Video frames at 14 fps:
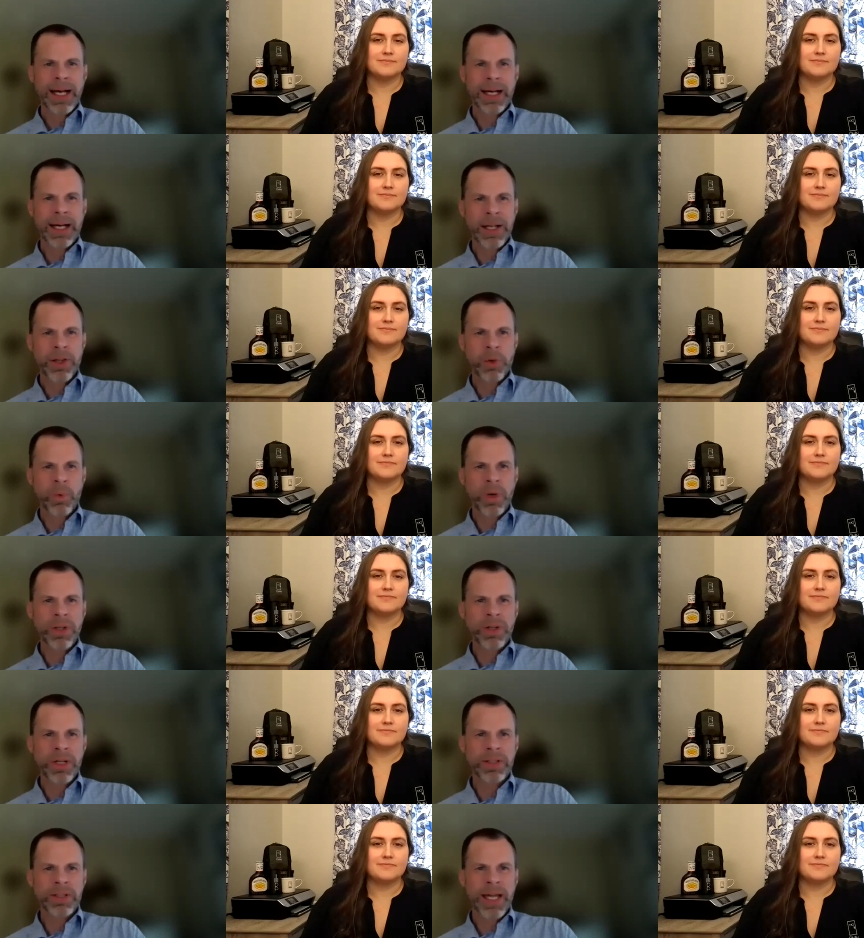Speaker 1: Another one,
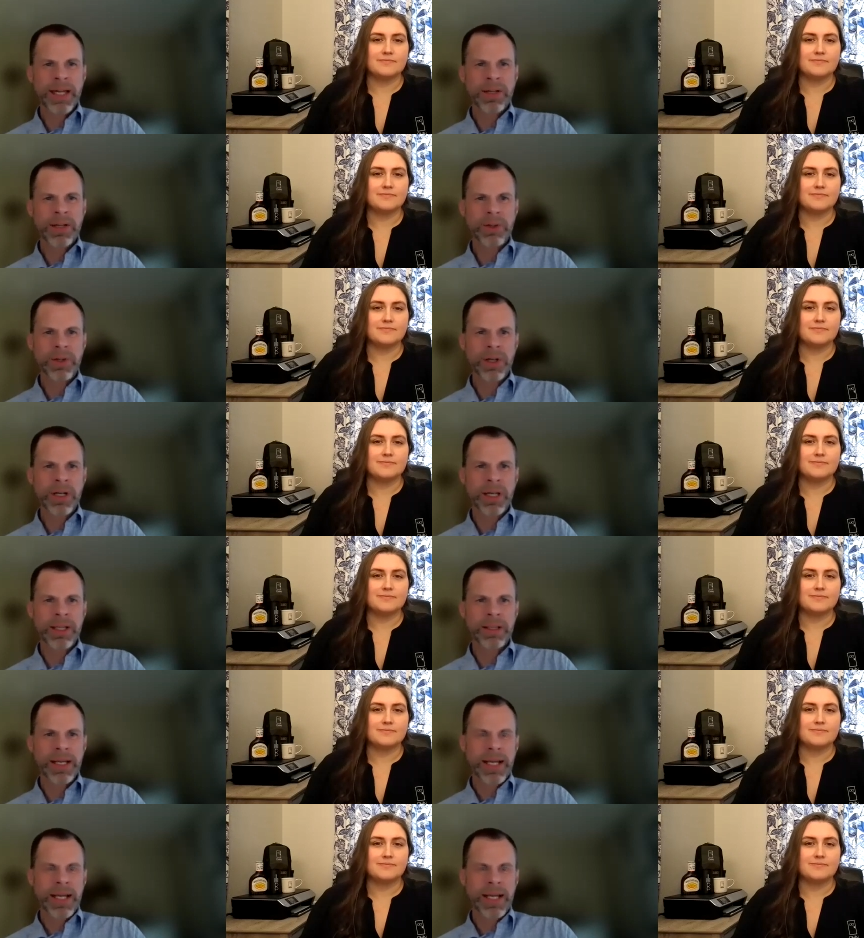you could take a look
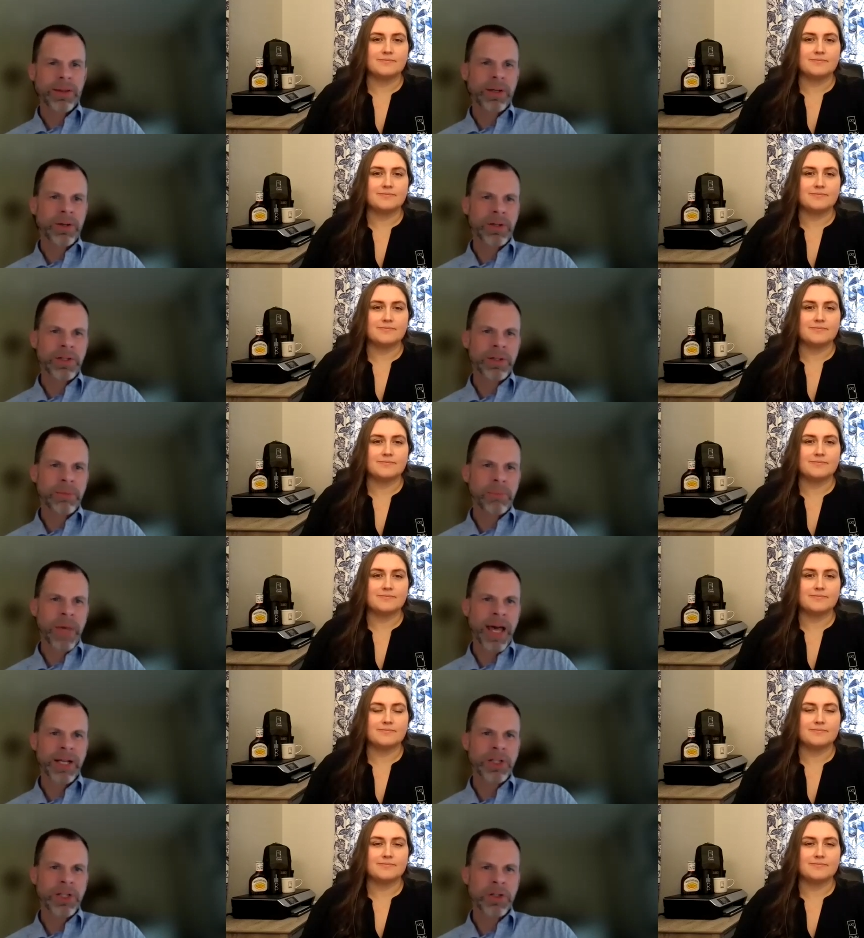at there's some
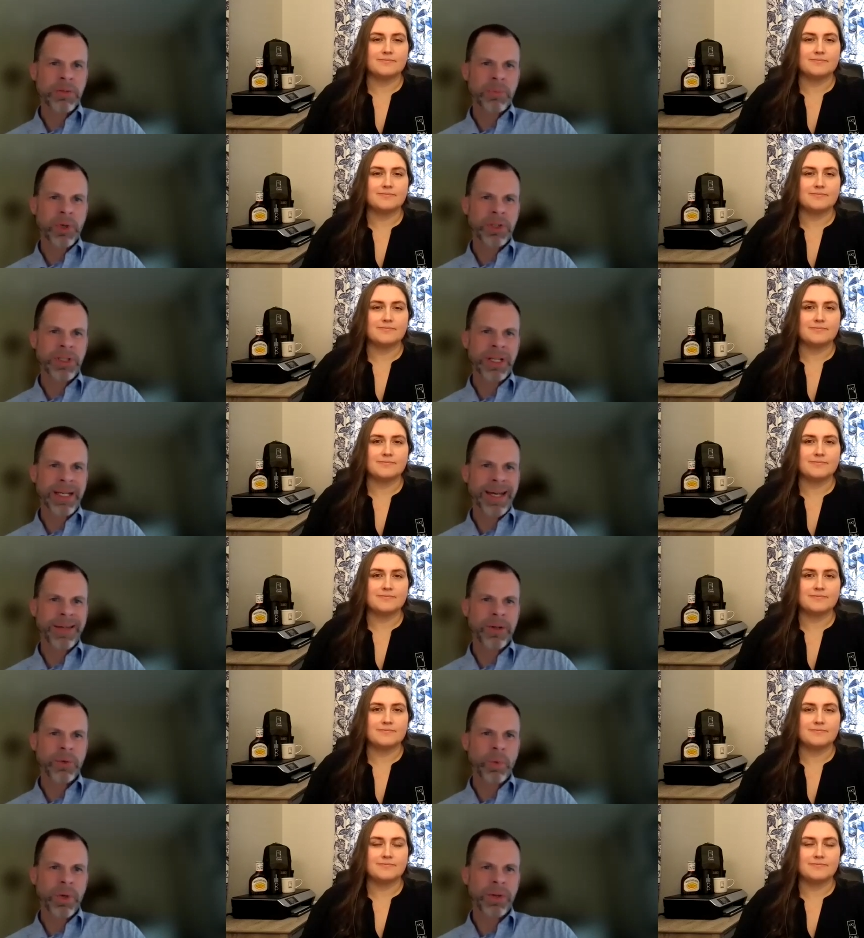packages put
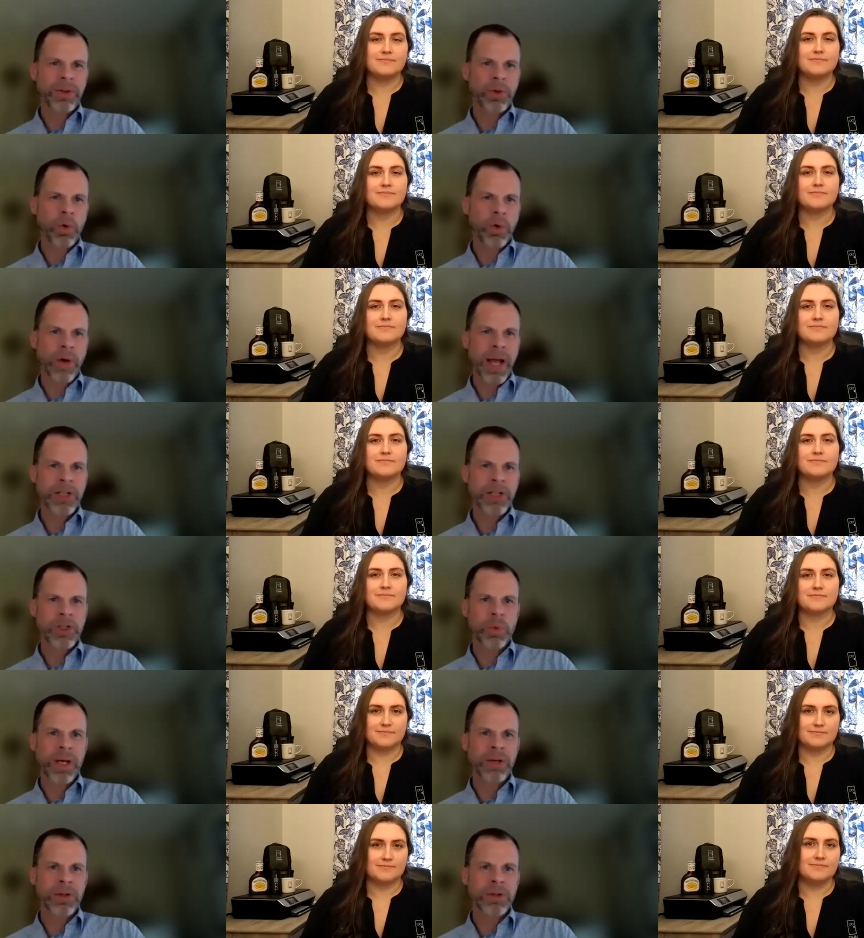together with door
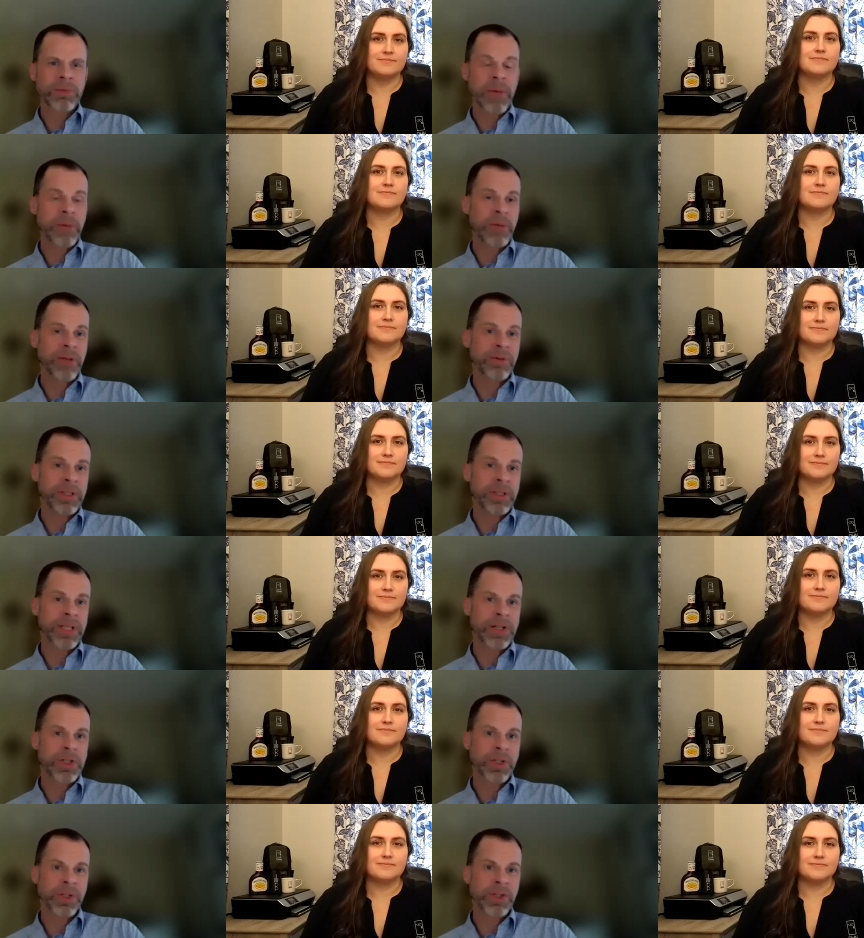actuators, maybe even
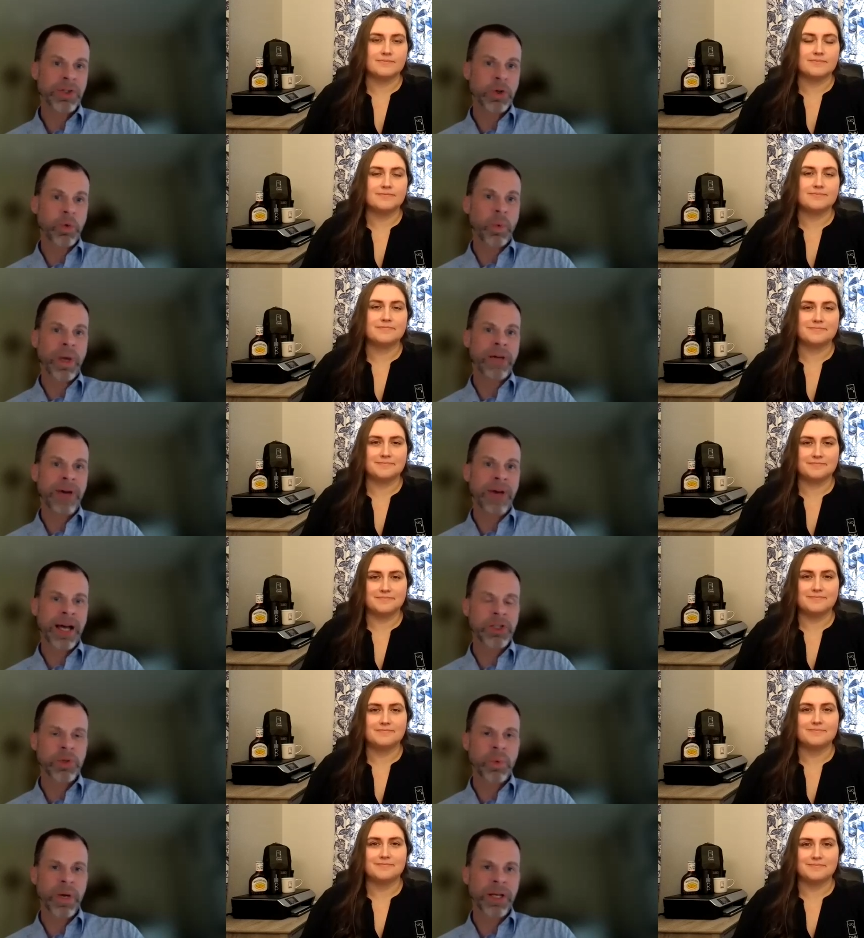touchless or wave
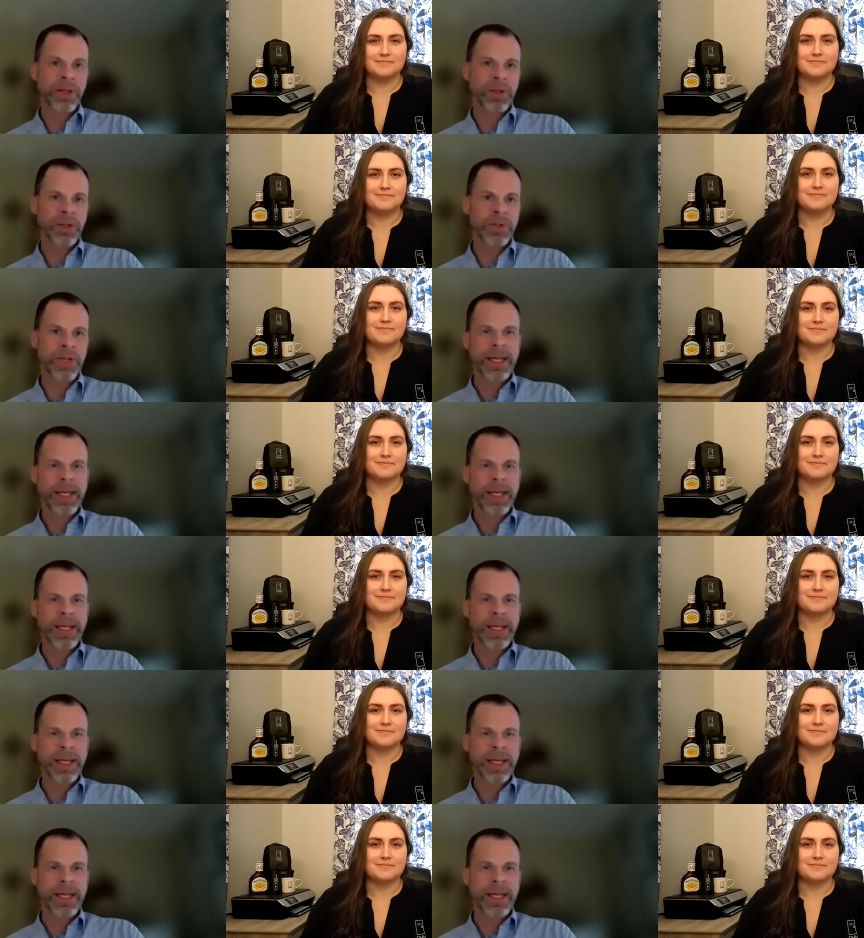actuators,